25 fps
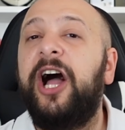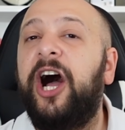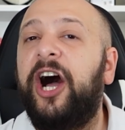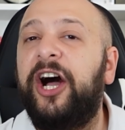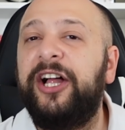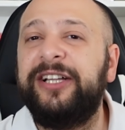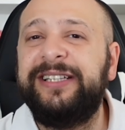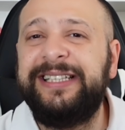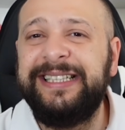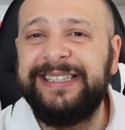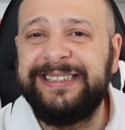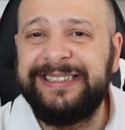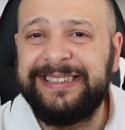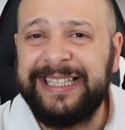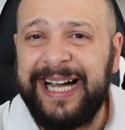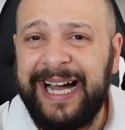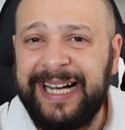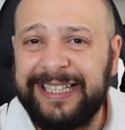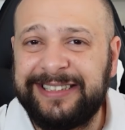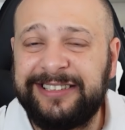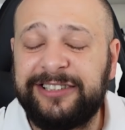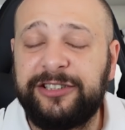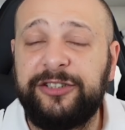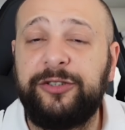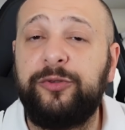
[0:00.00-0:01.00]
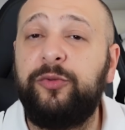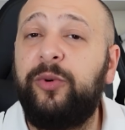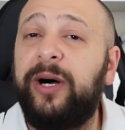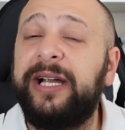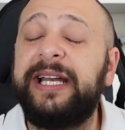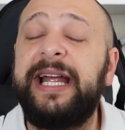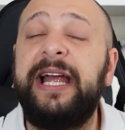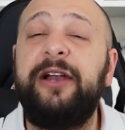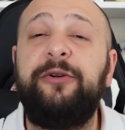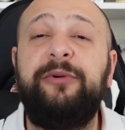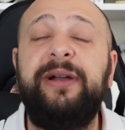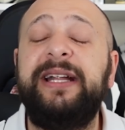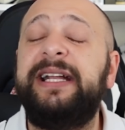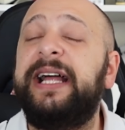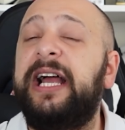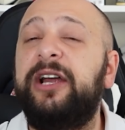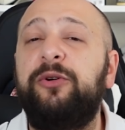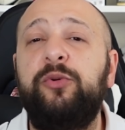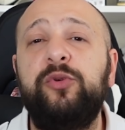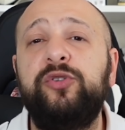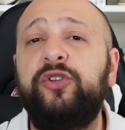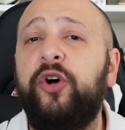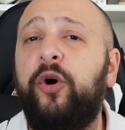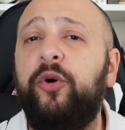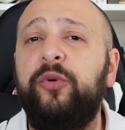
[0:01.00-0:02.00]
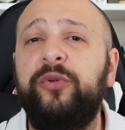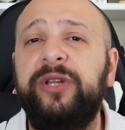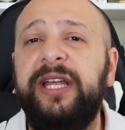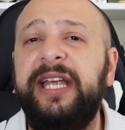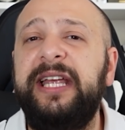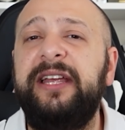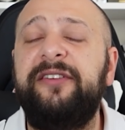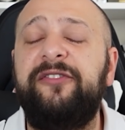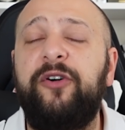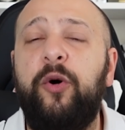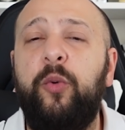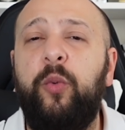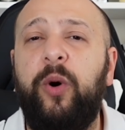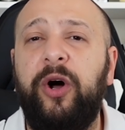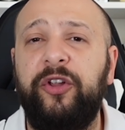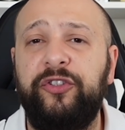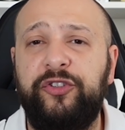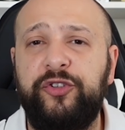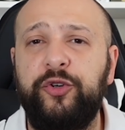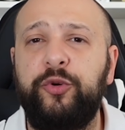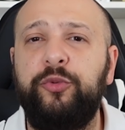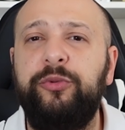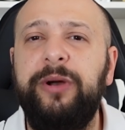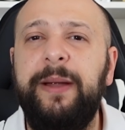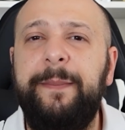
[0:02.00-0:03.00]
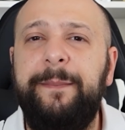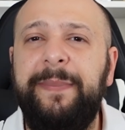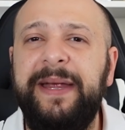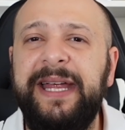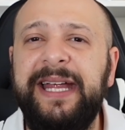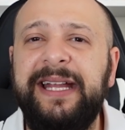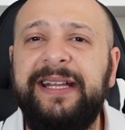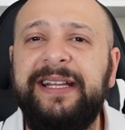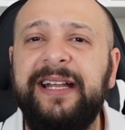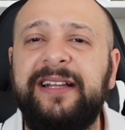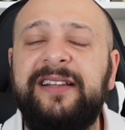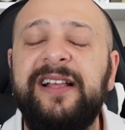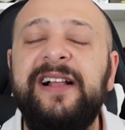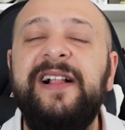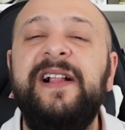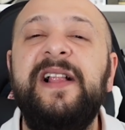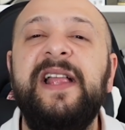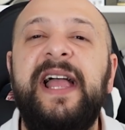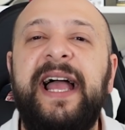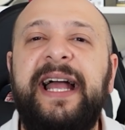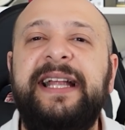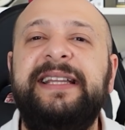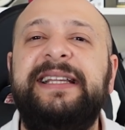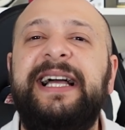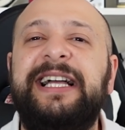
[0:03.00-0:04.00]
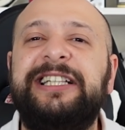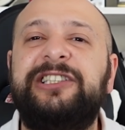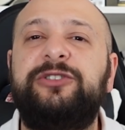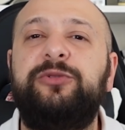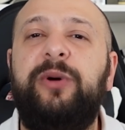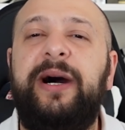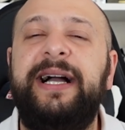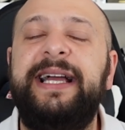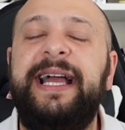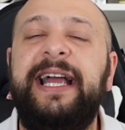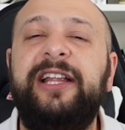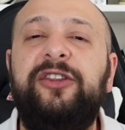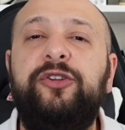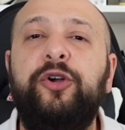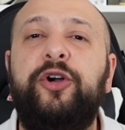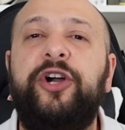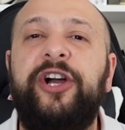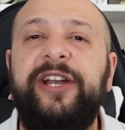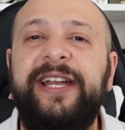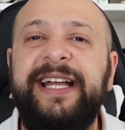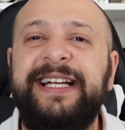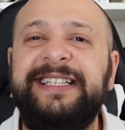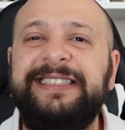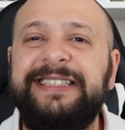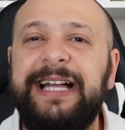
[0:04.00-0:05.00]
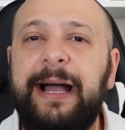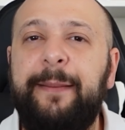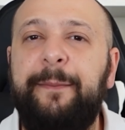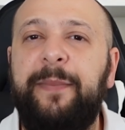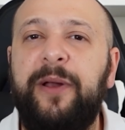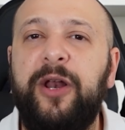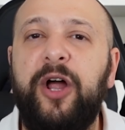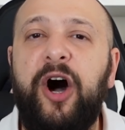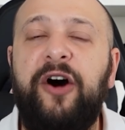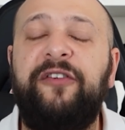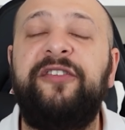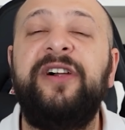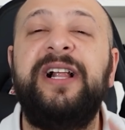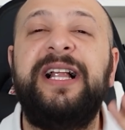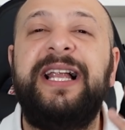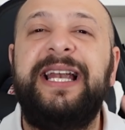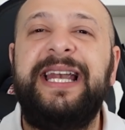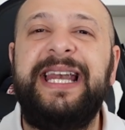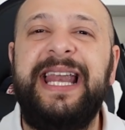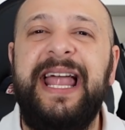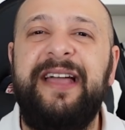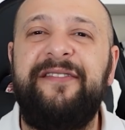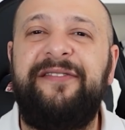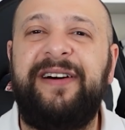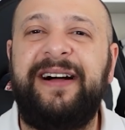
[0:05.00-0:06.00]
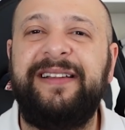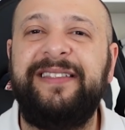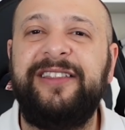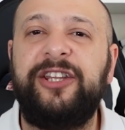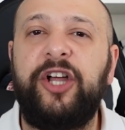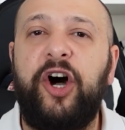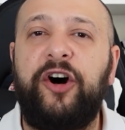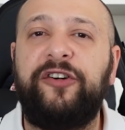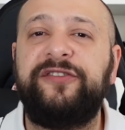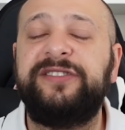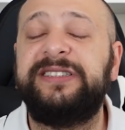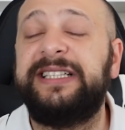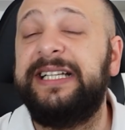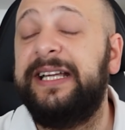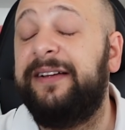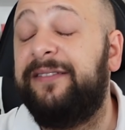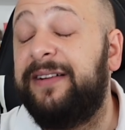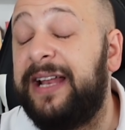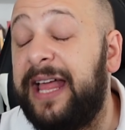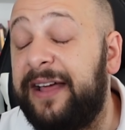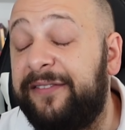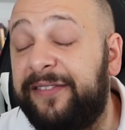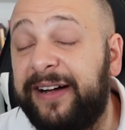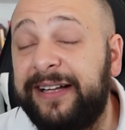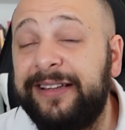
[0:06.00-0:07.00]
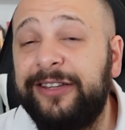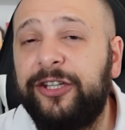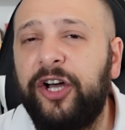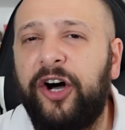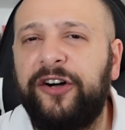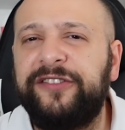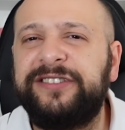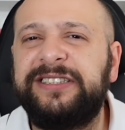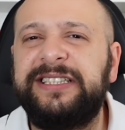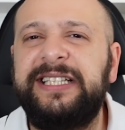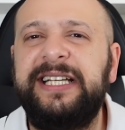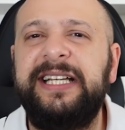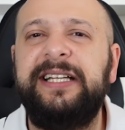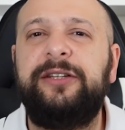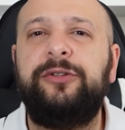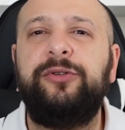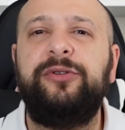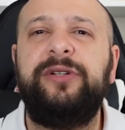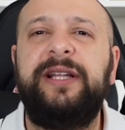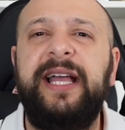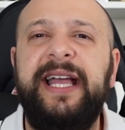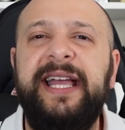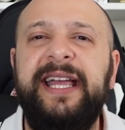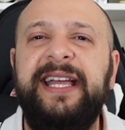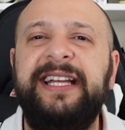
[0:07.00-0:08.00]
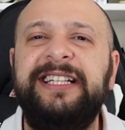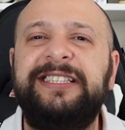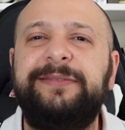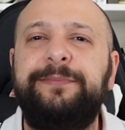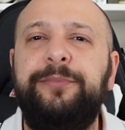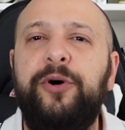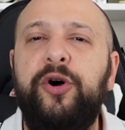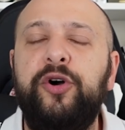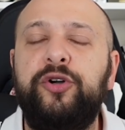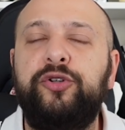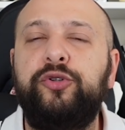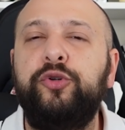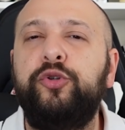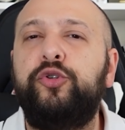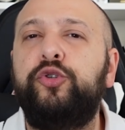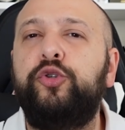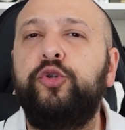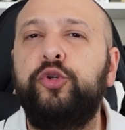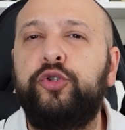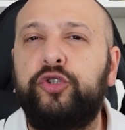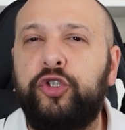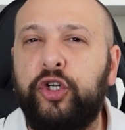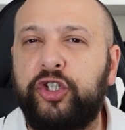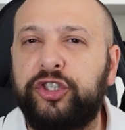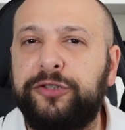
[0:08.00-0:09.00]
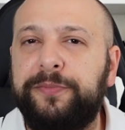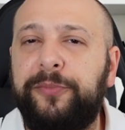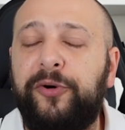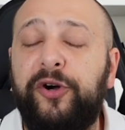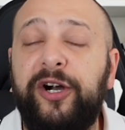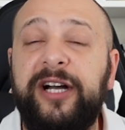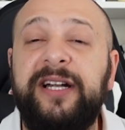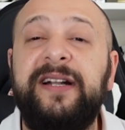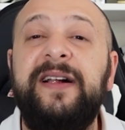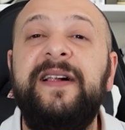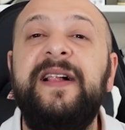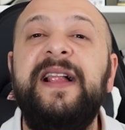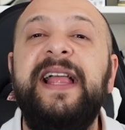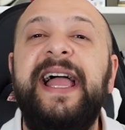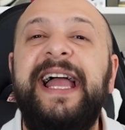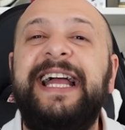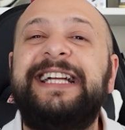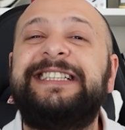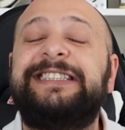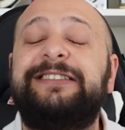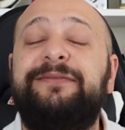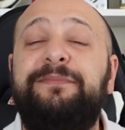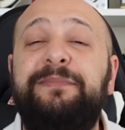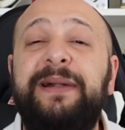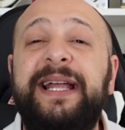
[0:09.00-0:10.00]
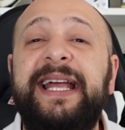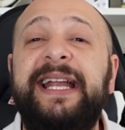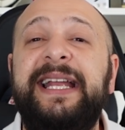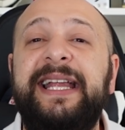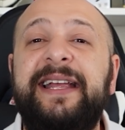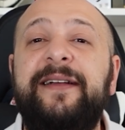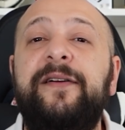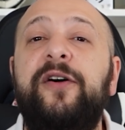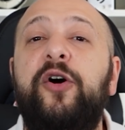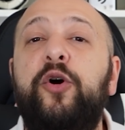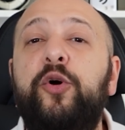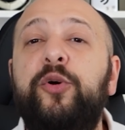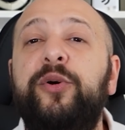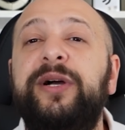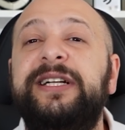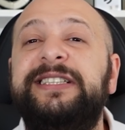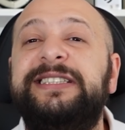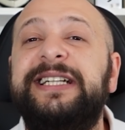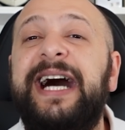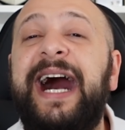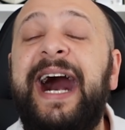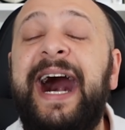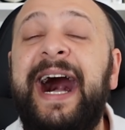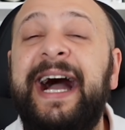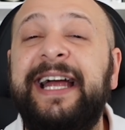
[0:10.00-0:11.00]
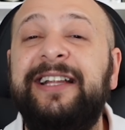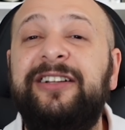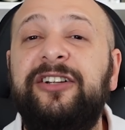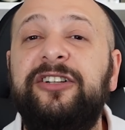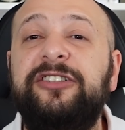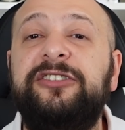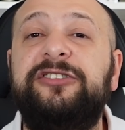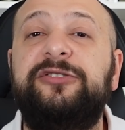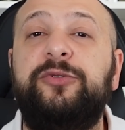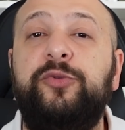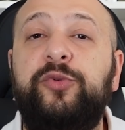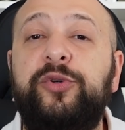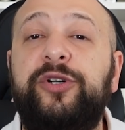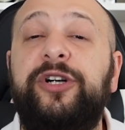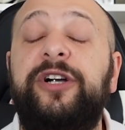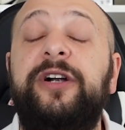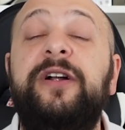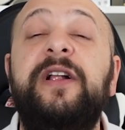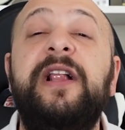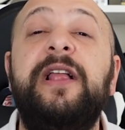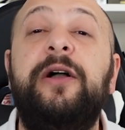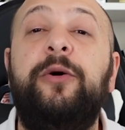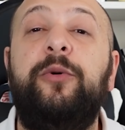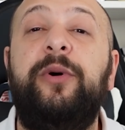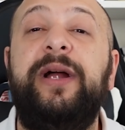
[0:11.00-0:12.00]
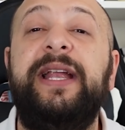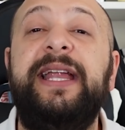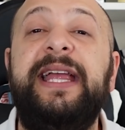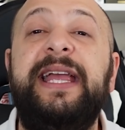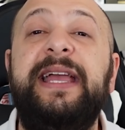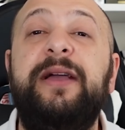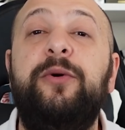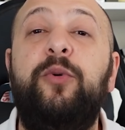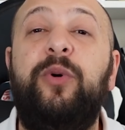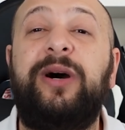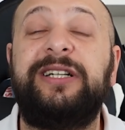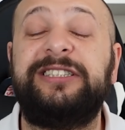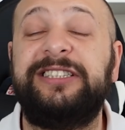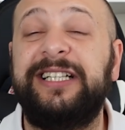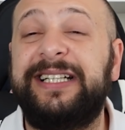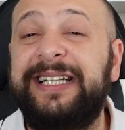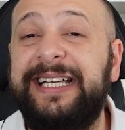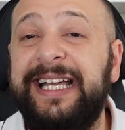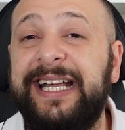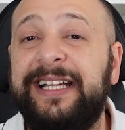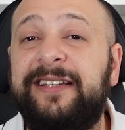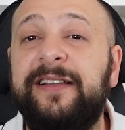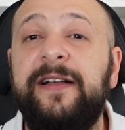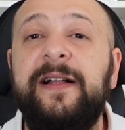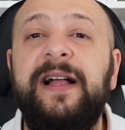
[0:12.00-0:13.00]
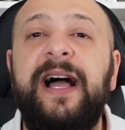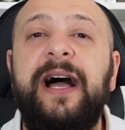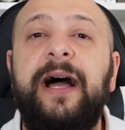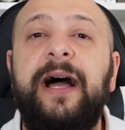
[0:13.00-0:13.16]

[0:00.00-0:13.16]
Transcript: A disaster. What I read, I don't even want to repeat it. And that's why I took an example of Lewandowski. Lewandowski, today he spoke to Sport, explaining who his idols were when he was a kid